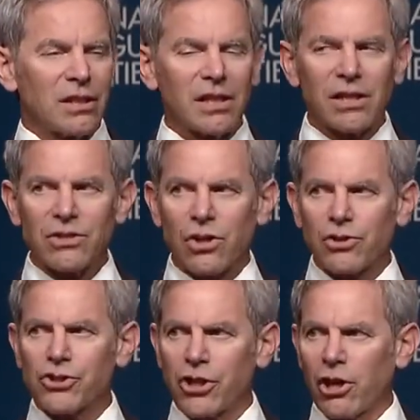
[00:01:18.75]
It is our
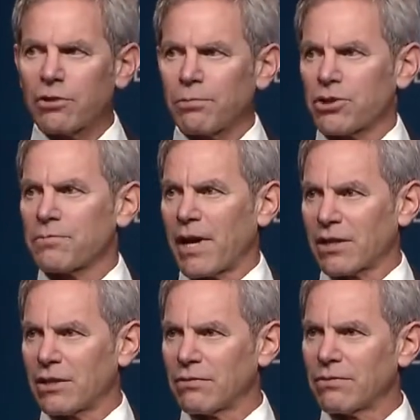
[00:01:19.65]
shared
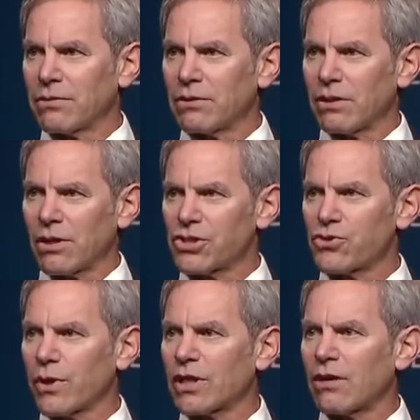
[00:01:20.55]
perspective, our
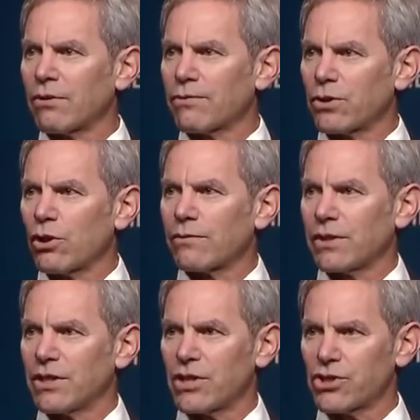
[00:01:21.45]
street level view of
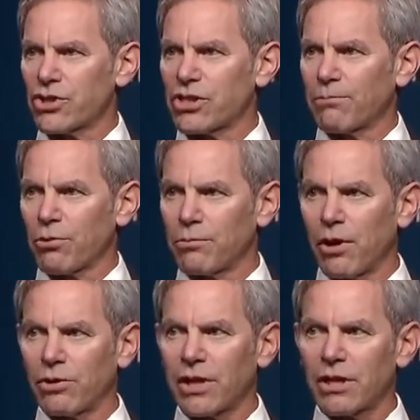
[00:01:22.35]
conditions that
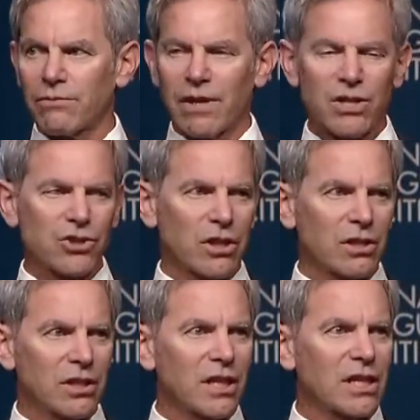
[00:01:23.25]
promote innovation,
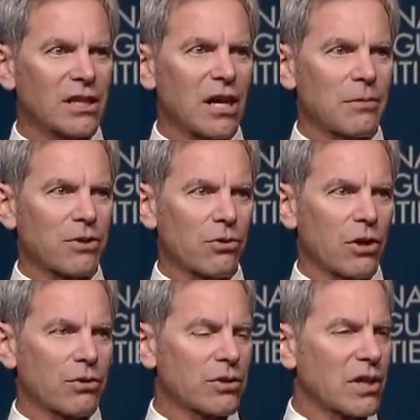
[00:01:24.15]
economic
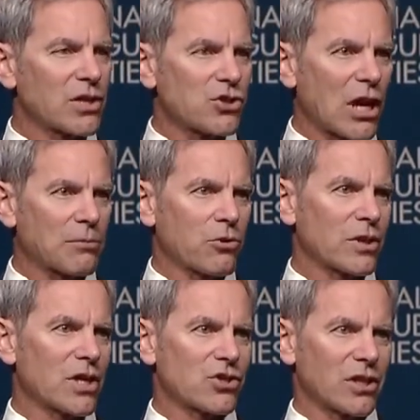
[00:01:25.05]
growth, and job
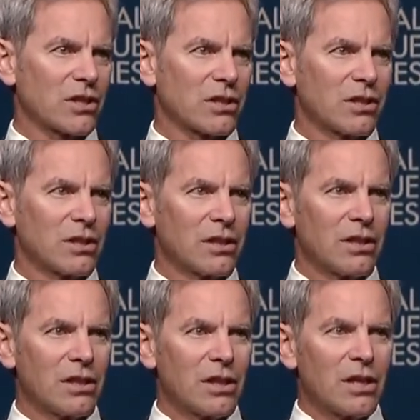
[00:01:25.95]
creation
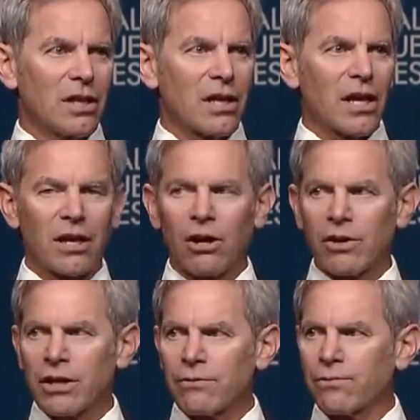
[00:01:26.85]
and our
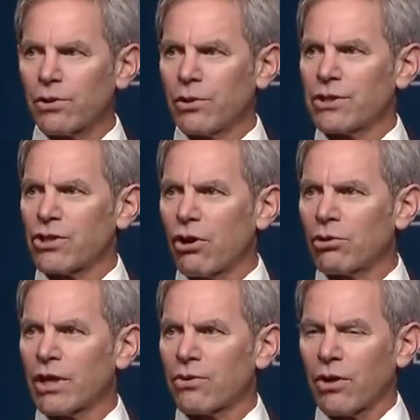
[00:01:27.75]
influence
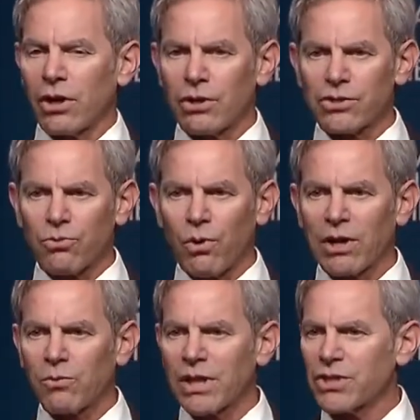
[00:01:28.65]
only grows
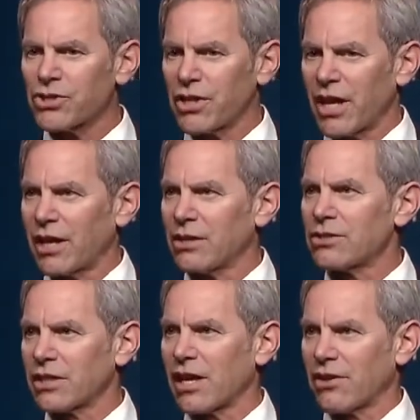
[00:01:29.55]
when we stand
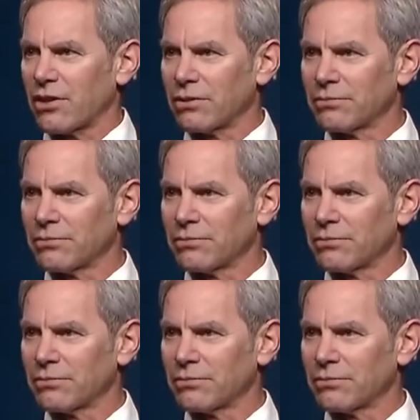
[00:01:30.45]
together.